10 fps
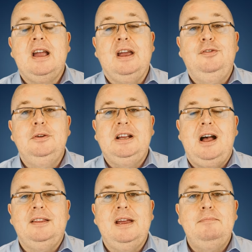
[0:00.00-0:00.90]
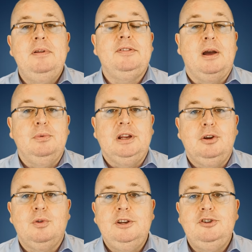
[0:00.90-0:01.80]
If you cut them, that would
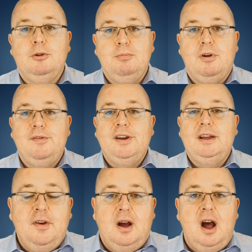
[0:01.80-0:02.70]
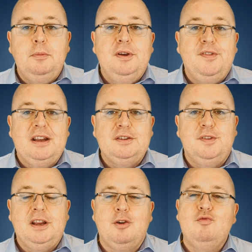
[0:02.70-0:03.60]
increase your profit. I hope you found this
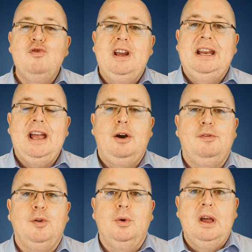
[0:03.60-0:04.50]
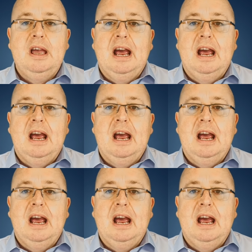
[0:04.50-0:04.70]
video really helpful.